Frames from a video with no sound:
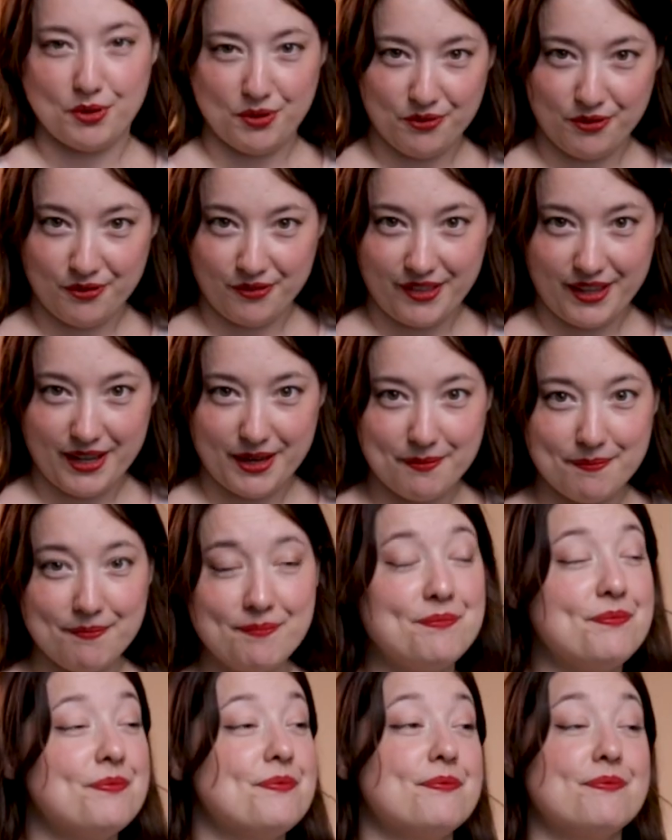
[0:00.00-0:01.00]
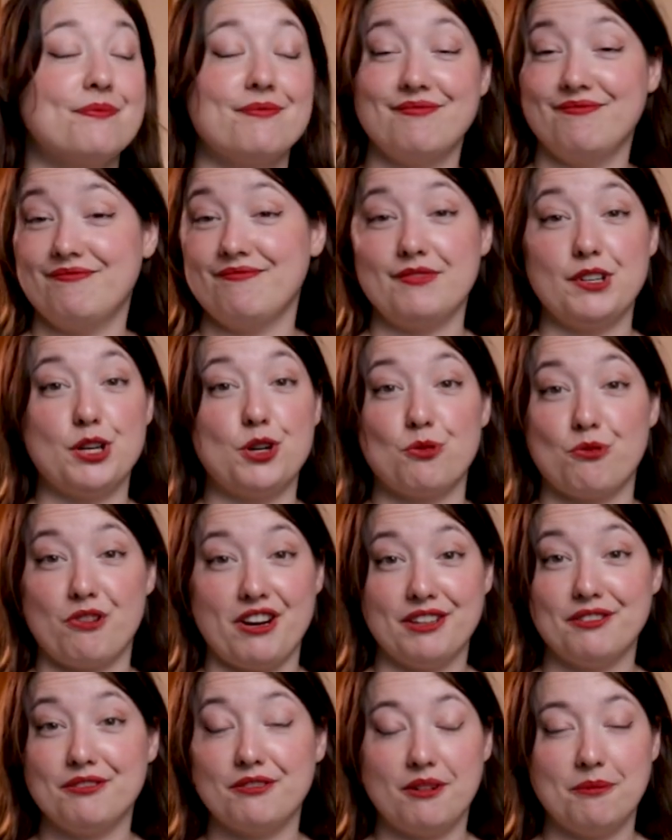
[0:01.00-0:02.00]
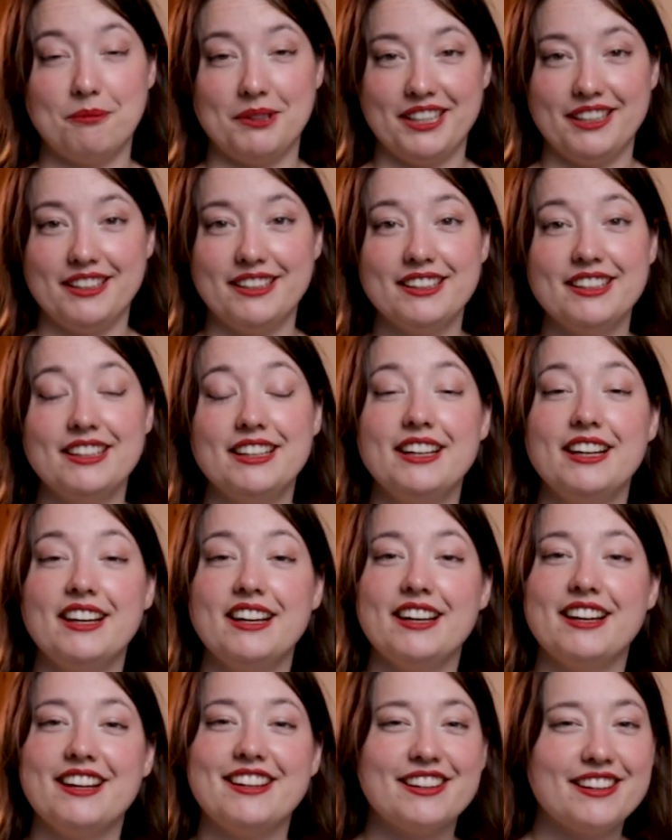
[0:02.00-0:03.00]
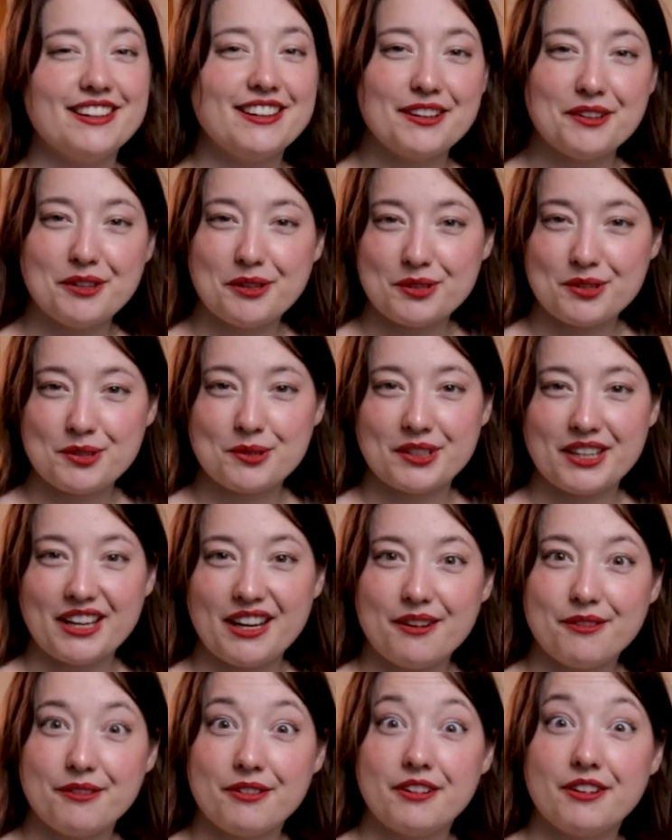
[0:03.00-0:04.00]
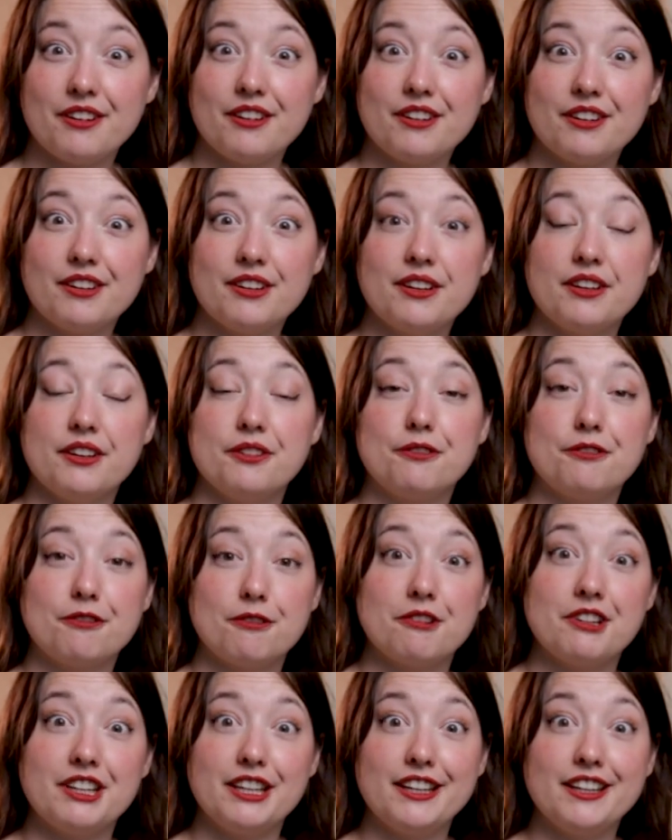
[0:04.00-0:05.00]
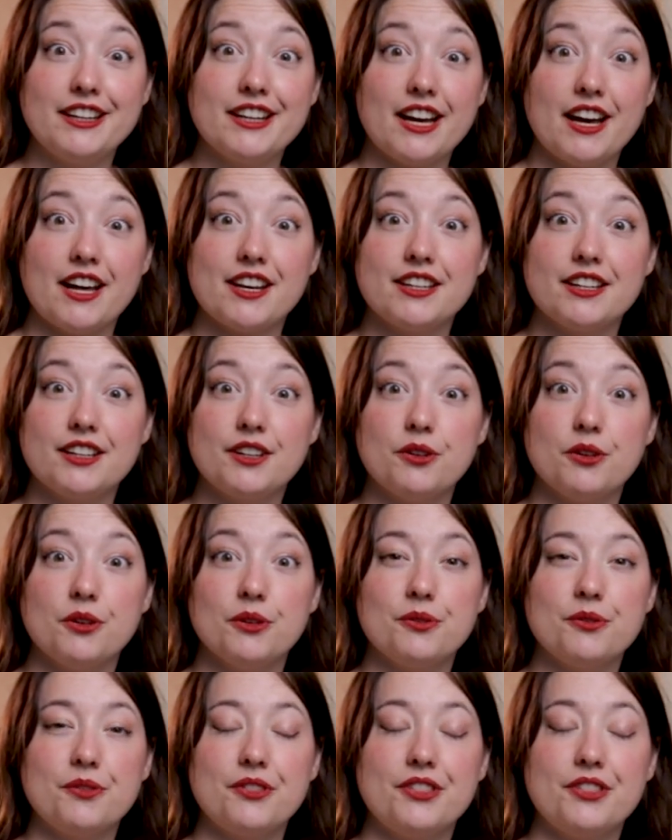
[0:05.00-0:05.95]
both of them. Great for me. And then I also gave her a free cutting of